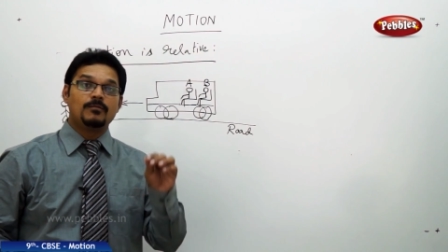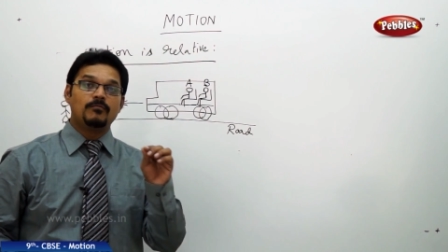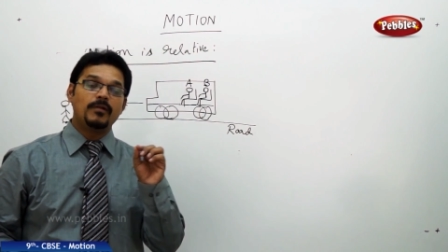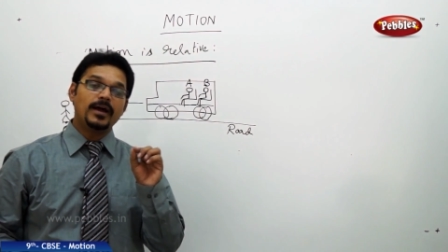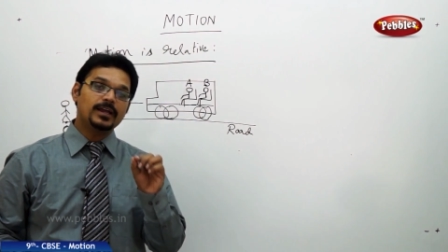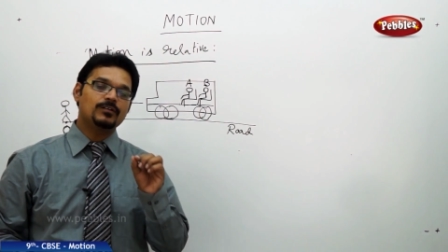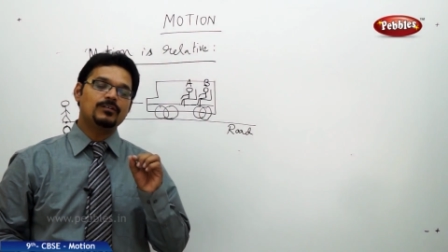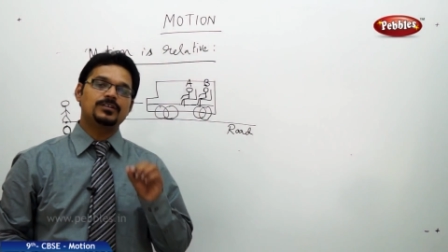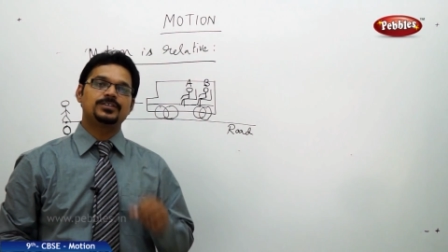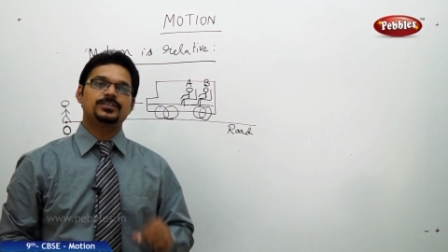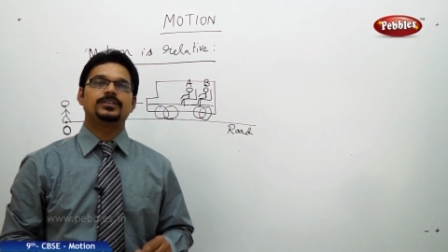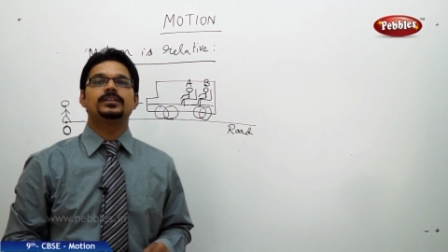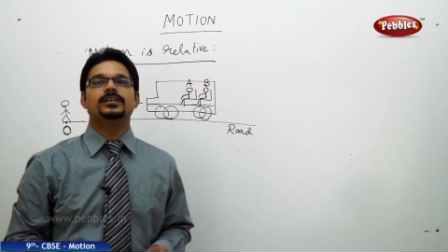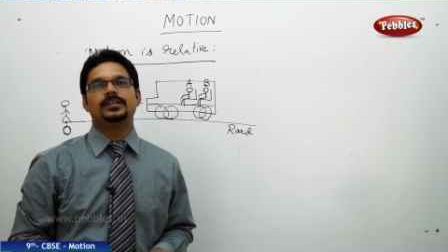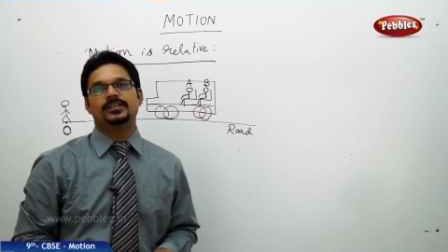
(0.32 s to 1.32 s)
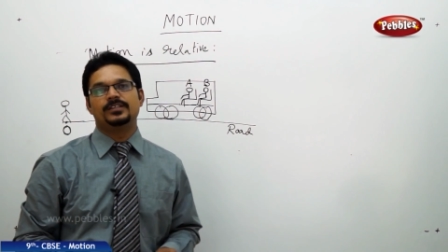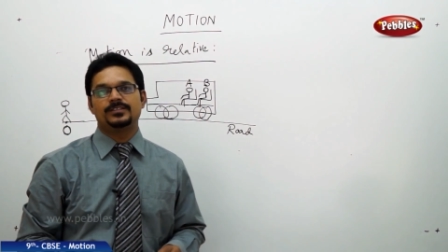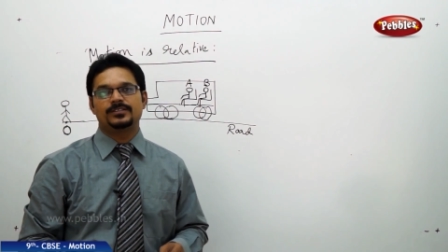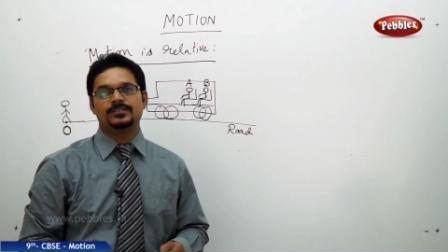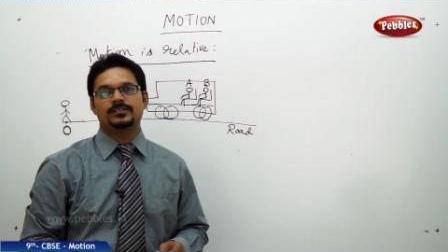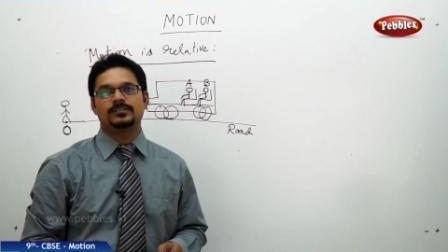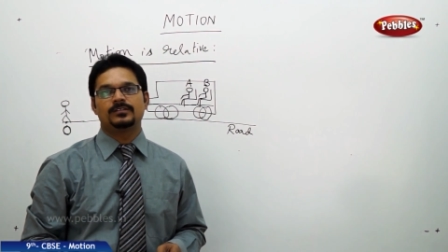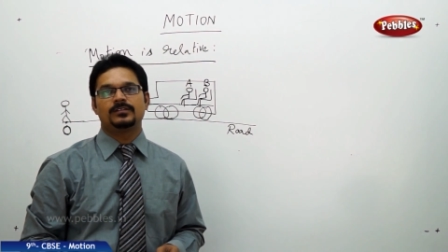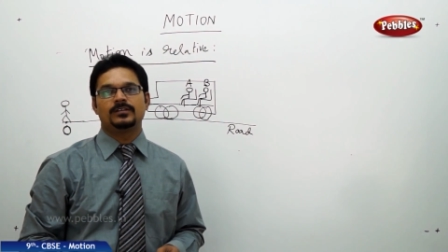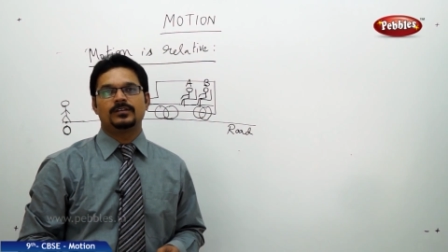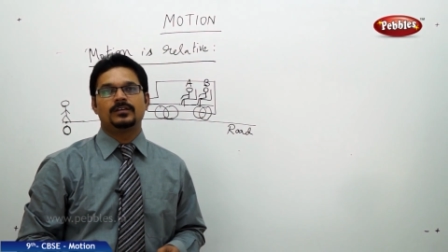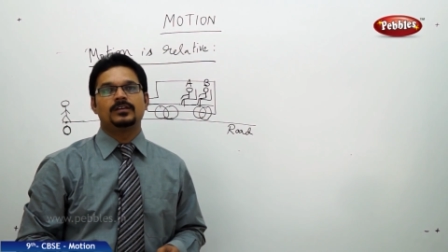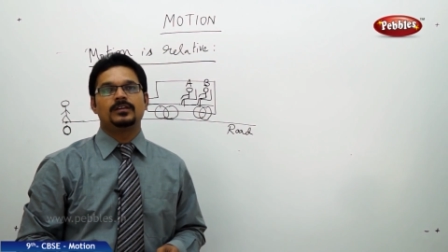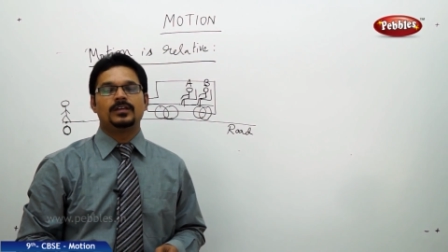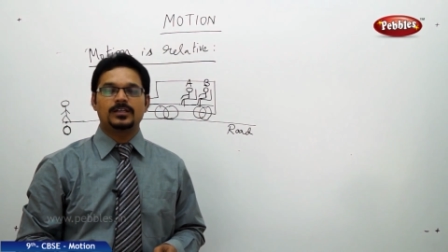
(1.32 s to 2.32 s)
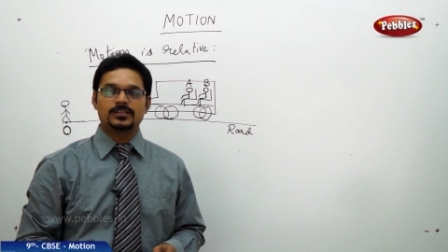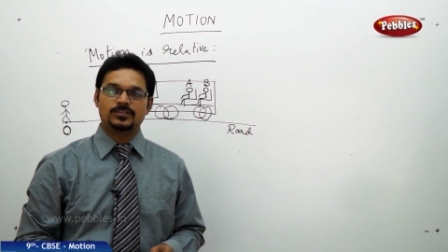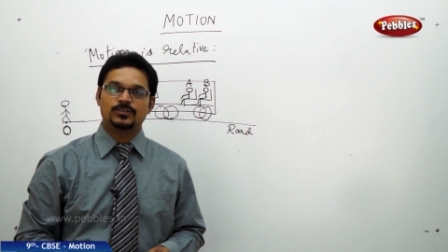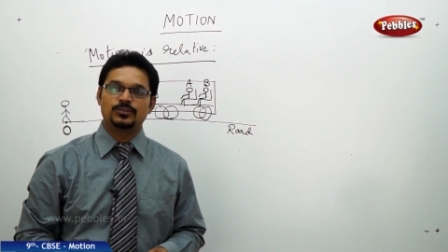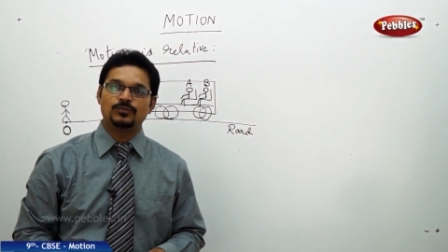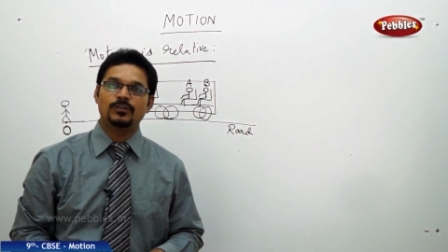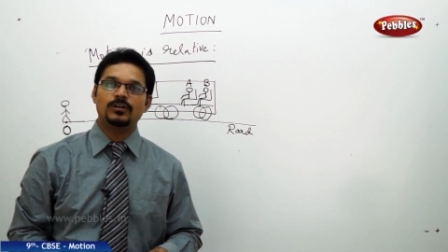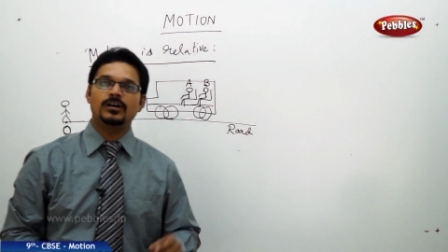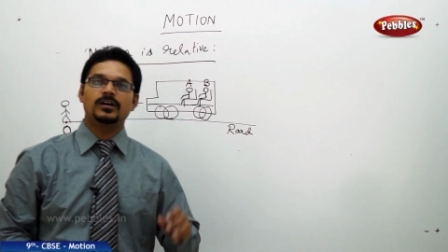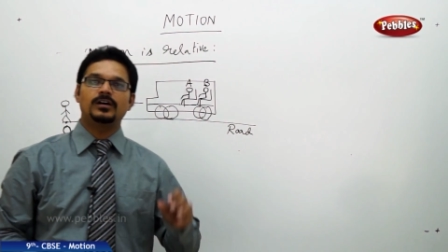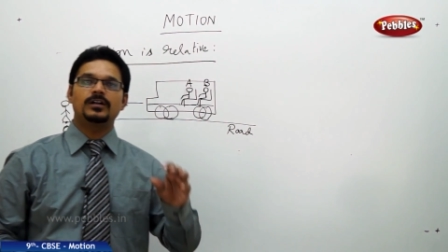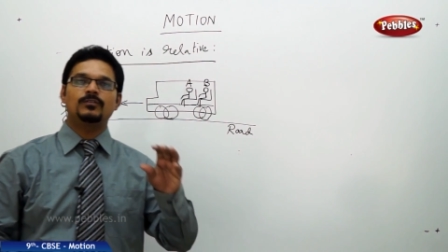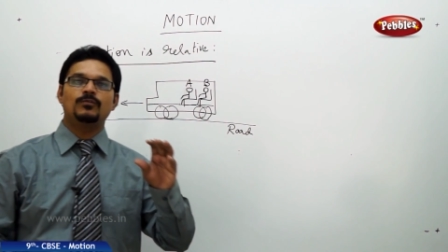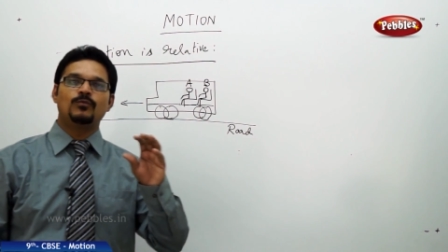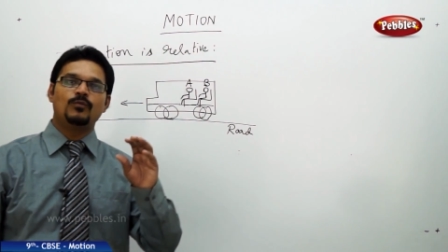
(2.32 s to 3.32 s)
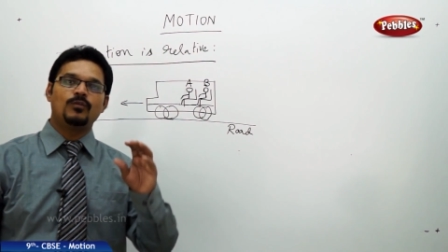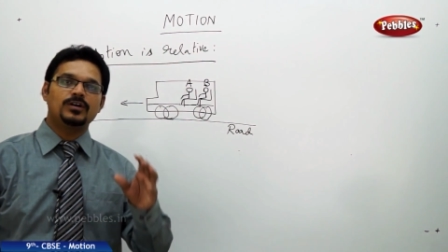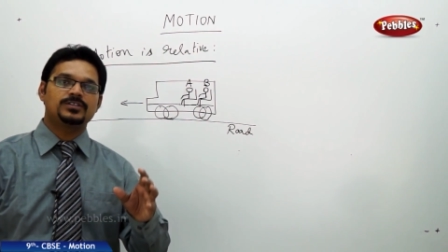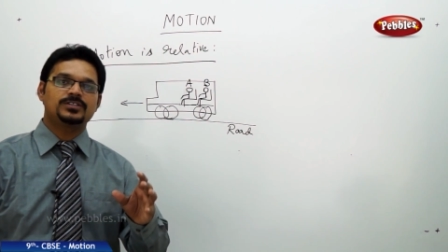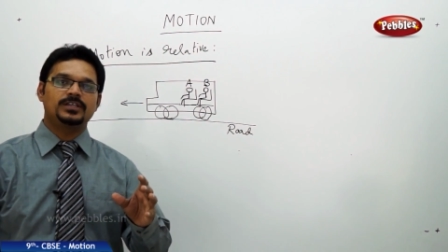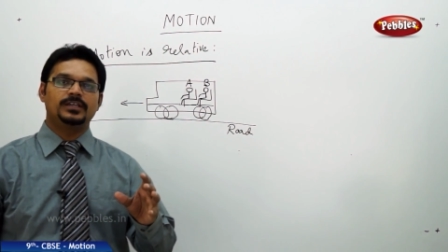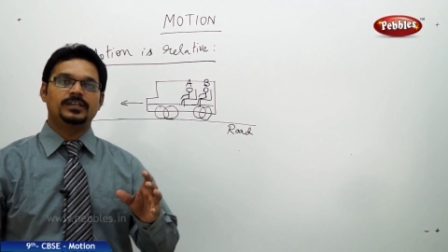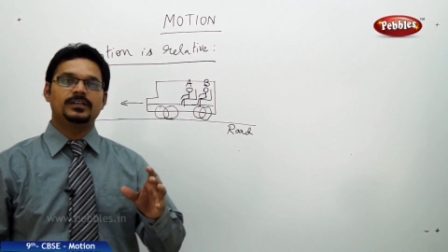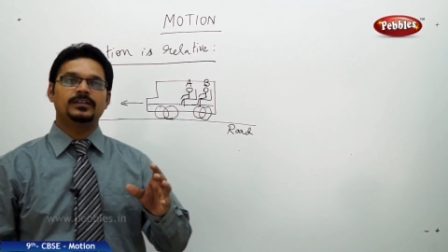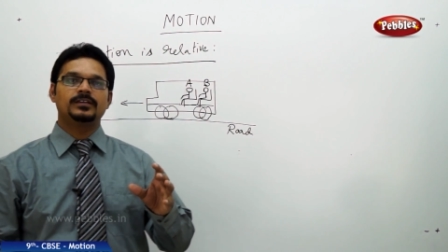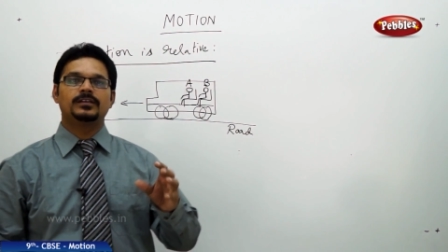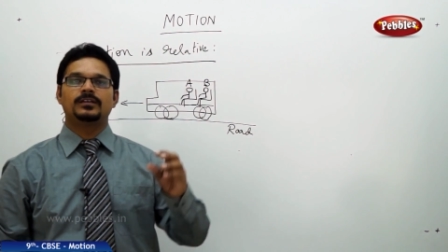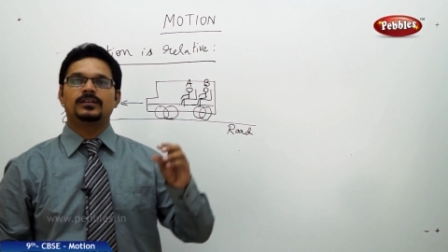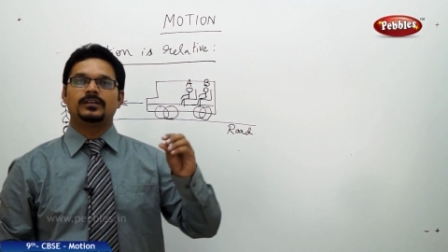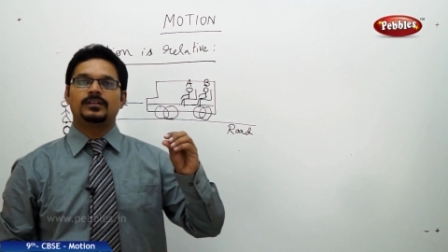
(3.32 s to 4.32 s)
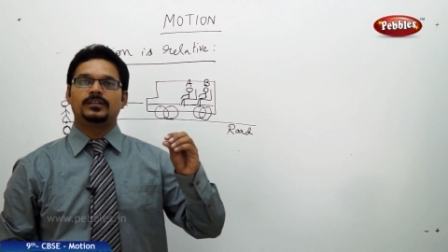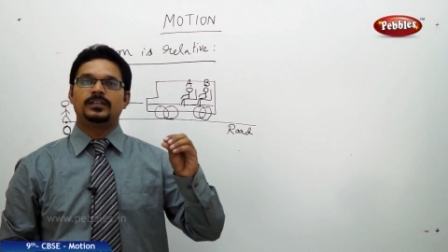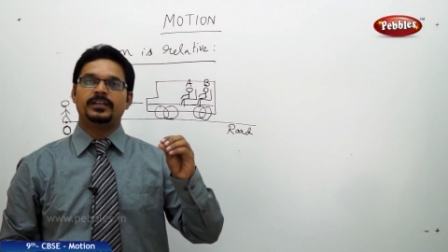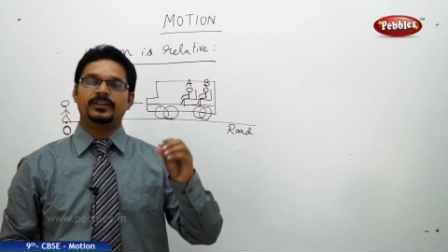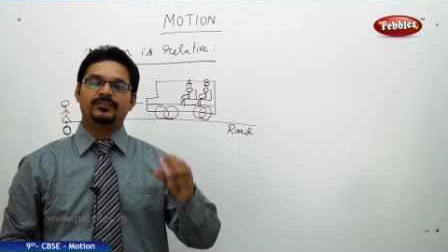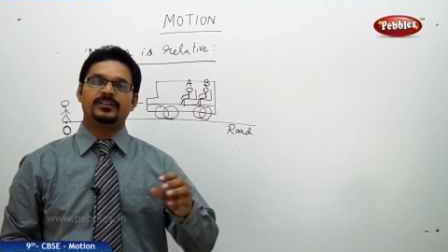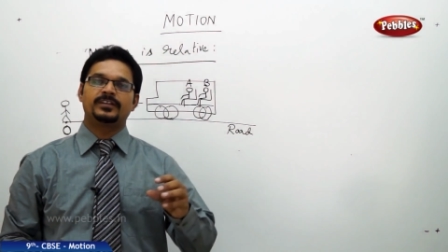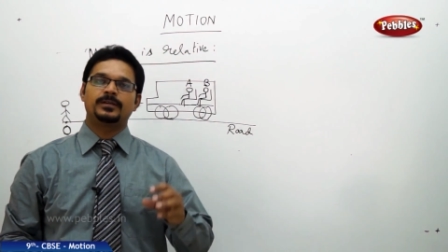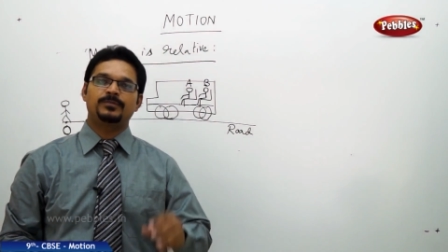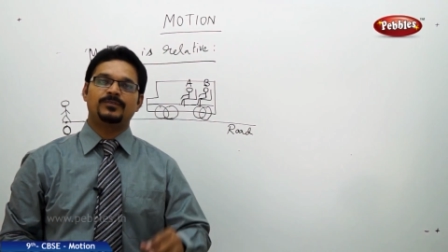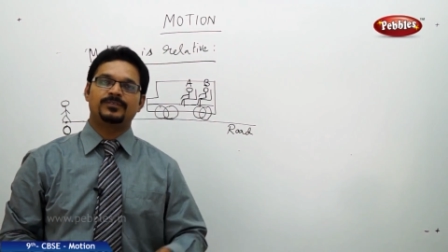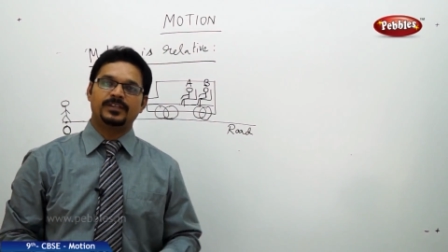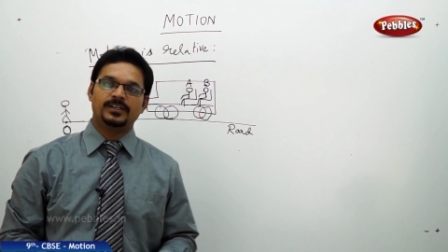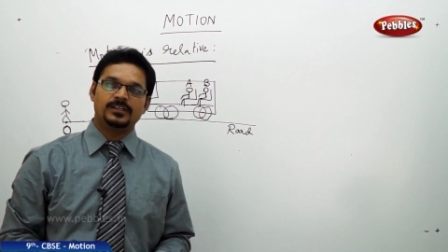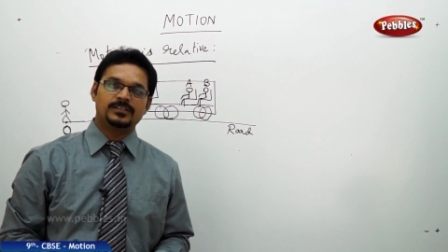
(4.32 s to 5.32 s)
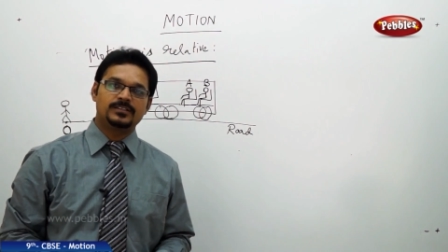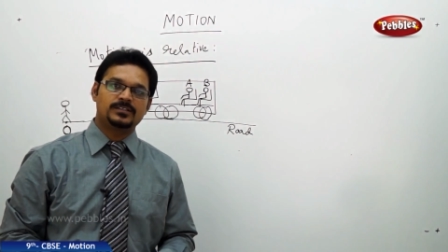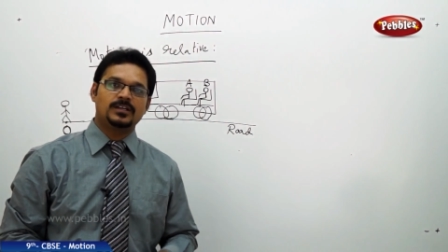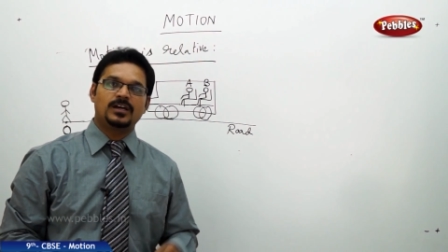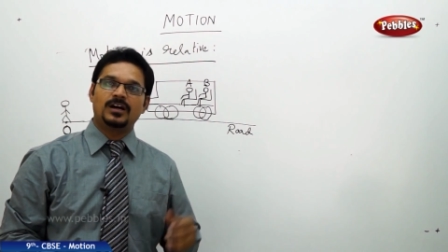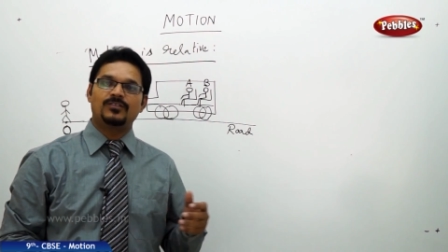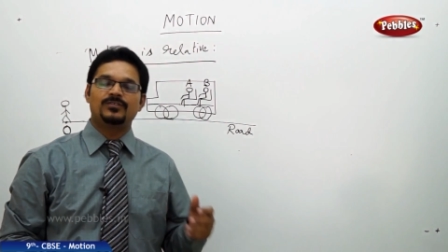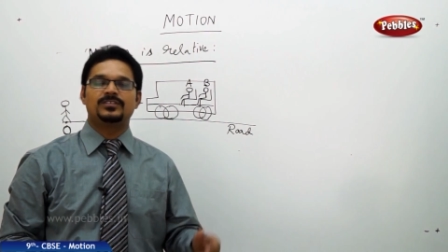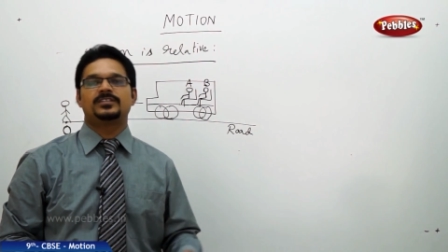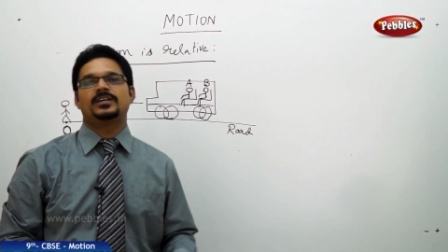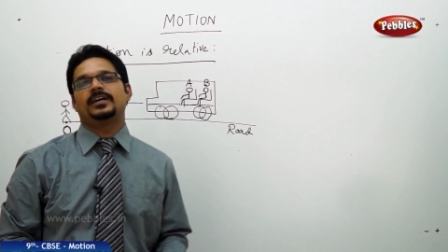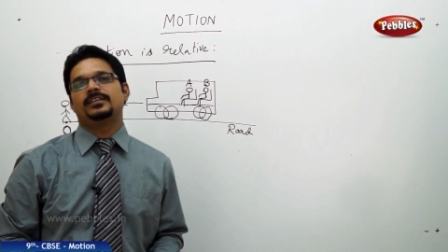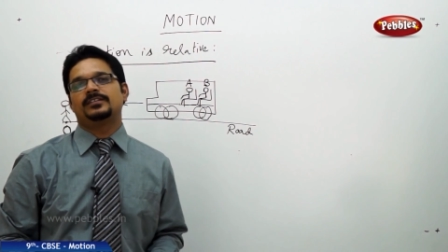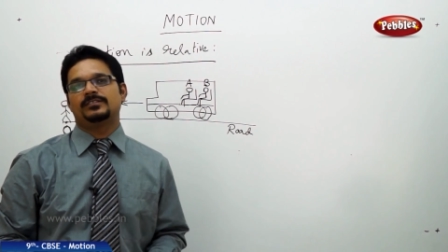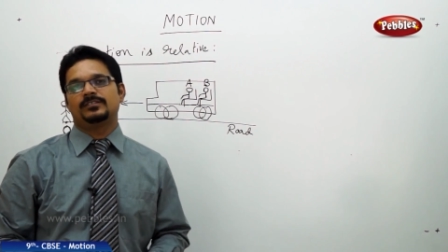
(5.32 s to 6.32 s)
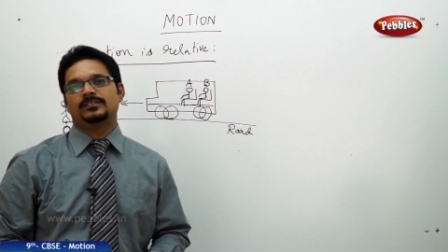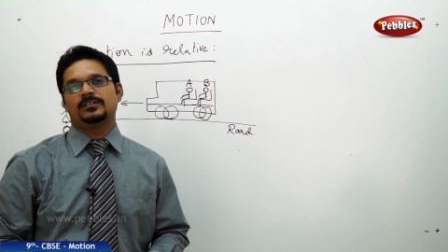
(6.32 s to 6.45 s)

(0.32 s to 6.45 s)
My question is, yes, you are watching the different type of things outside,